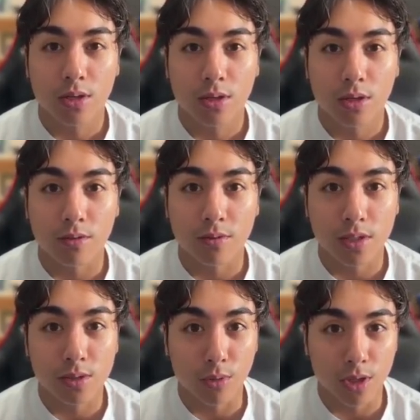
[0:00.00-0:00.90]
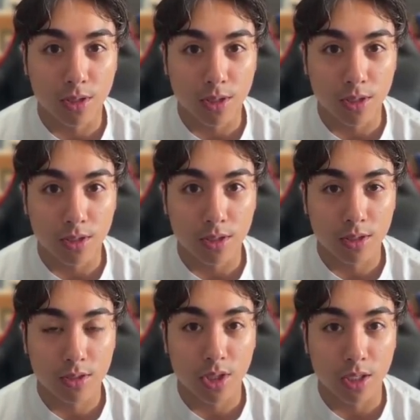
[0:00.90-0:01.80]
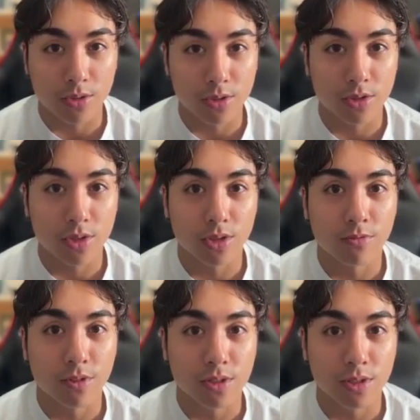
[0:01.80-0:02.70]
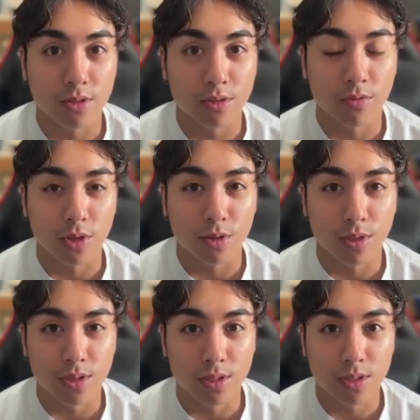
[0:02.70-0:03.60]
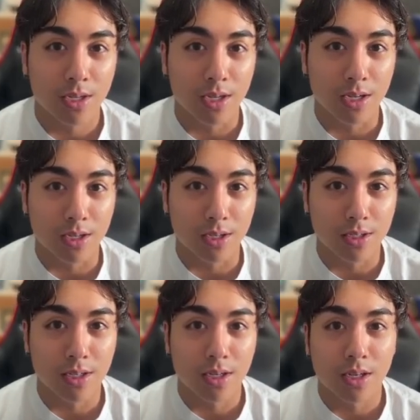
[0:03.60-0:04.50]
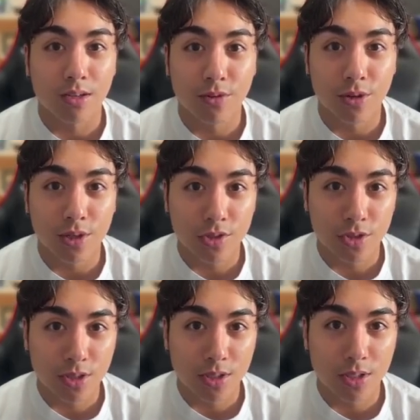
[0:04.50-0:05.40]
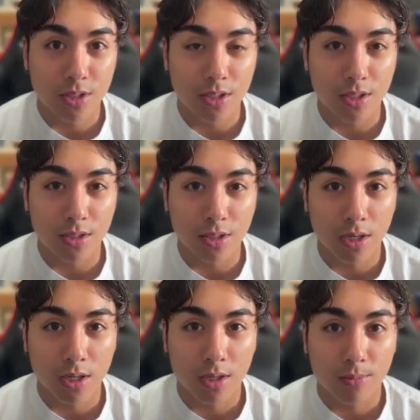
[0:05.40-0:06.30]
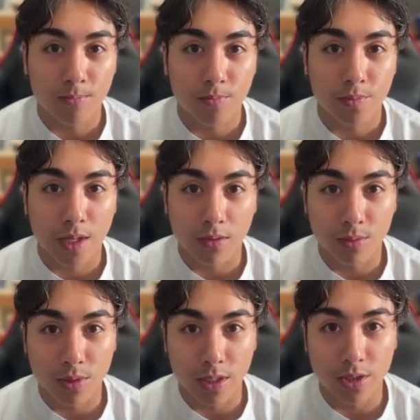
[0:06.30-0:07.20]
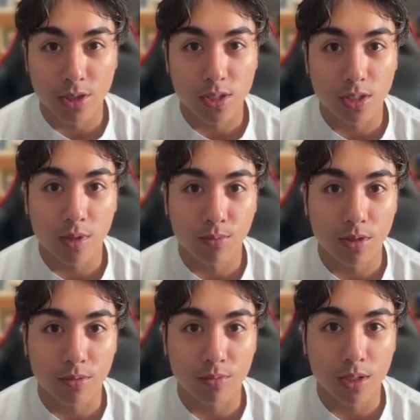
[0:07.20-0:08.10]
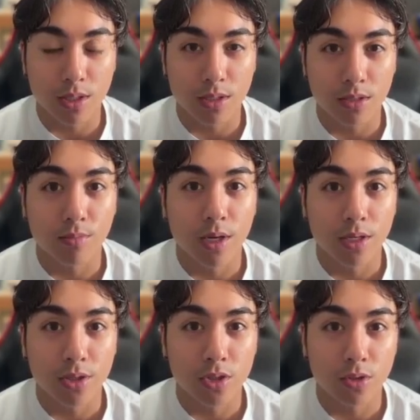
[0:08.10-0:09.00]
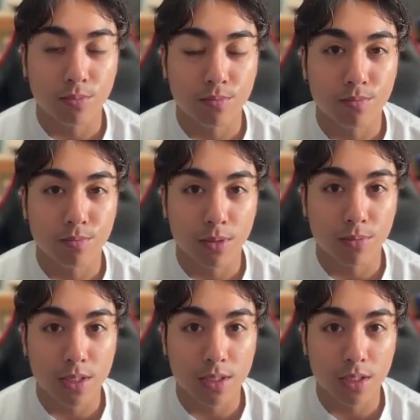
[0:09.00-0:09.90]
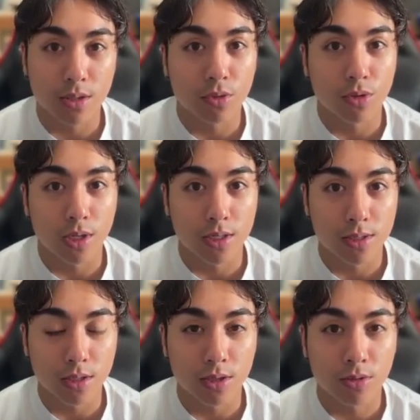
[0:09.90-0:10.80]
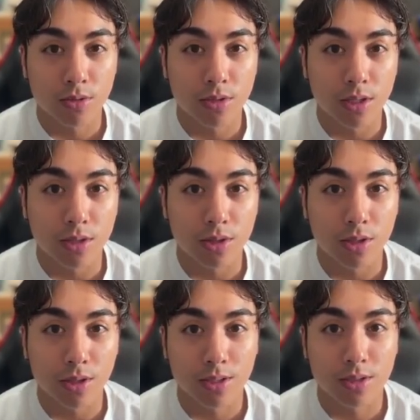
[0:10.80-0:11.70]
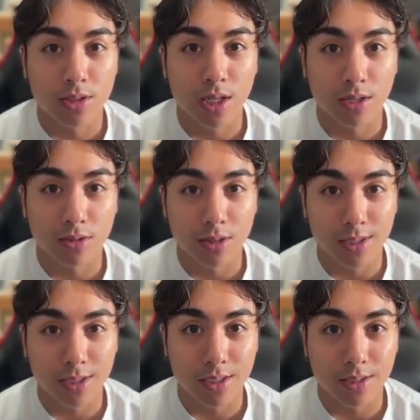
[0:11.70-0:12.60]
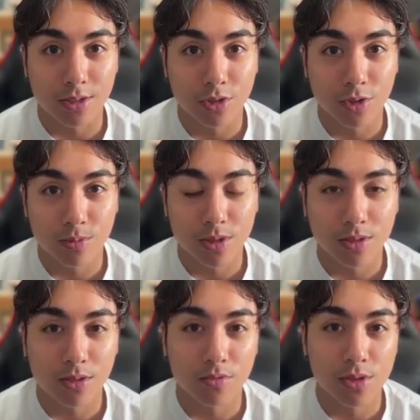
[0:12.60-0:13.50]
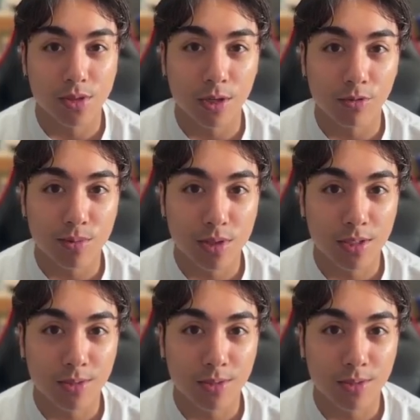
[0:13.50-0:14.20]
of these marketing channels you should first use for your business. And if you're interested in having my agency Maplet Media manage your PPC or SEO, then you can check out the link in the description to visit my website.